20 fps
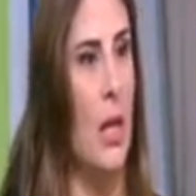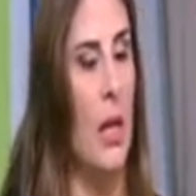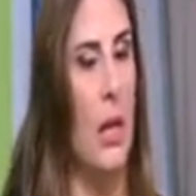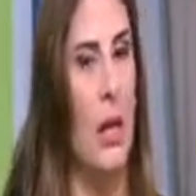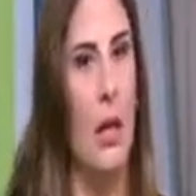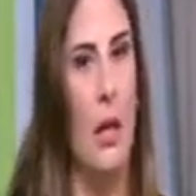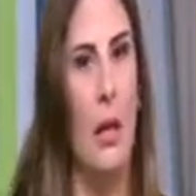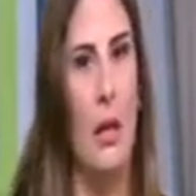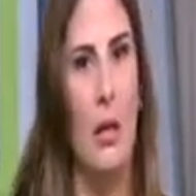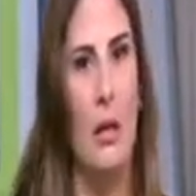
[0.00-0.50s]

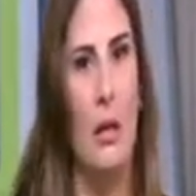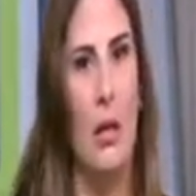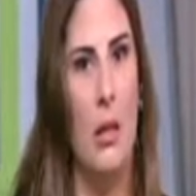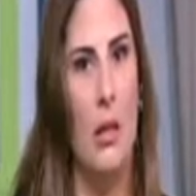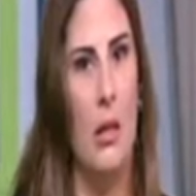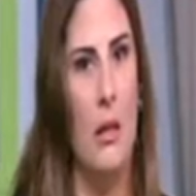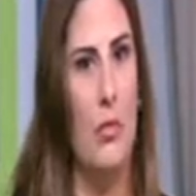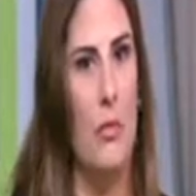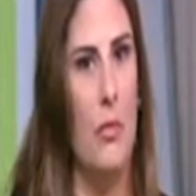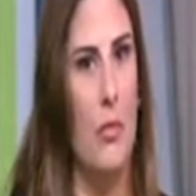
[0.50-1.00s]

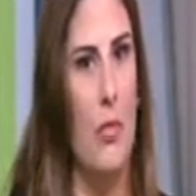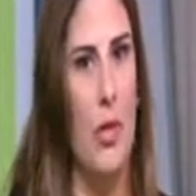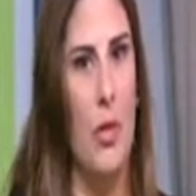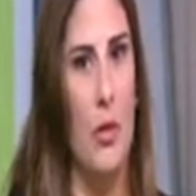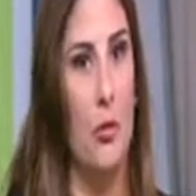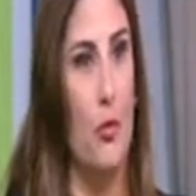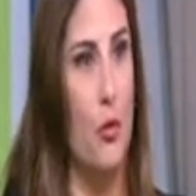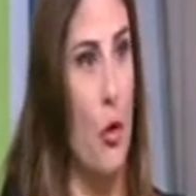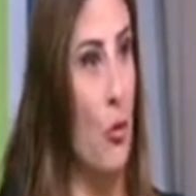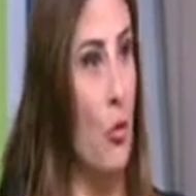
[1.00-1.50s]

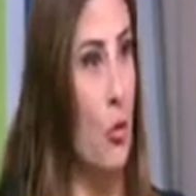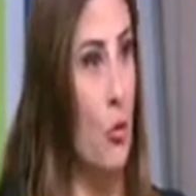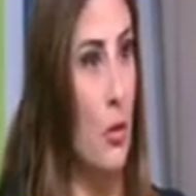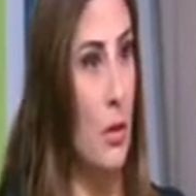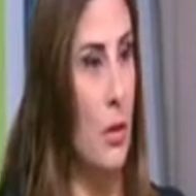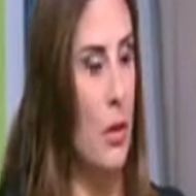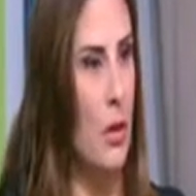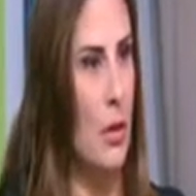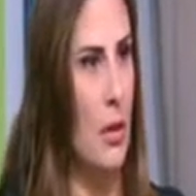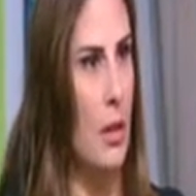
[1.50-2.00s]
the
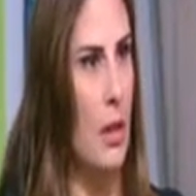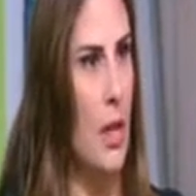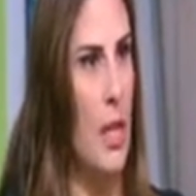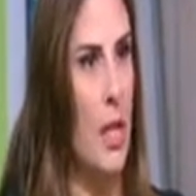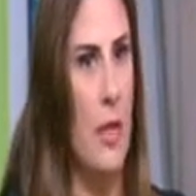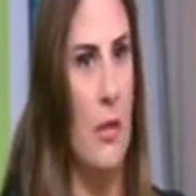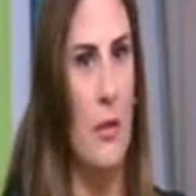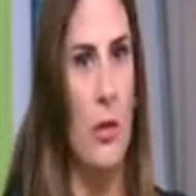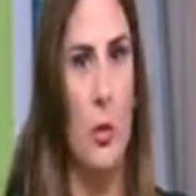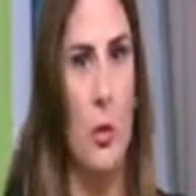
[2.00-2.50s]
roads, and
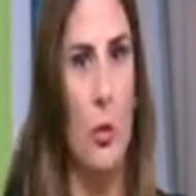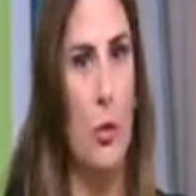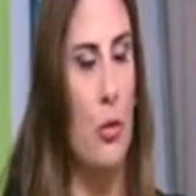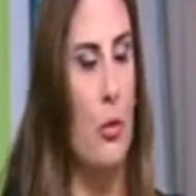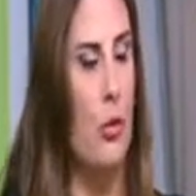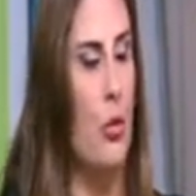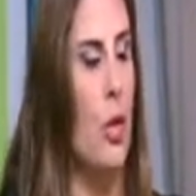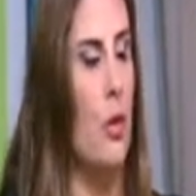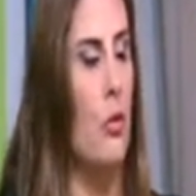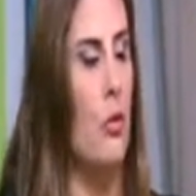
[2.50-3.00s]
there's
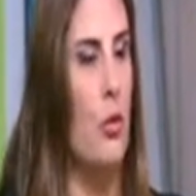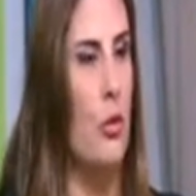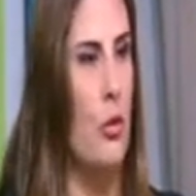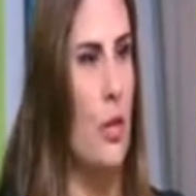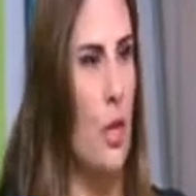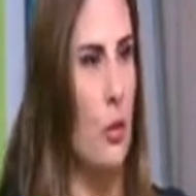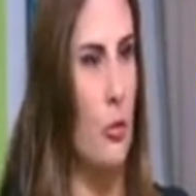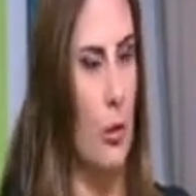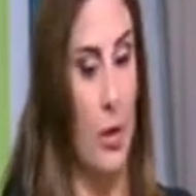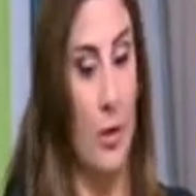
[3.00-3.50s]
also a road
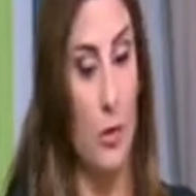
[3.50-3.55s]
network.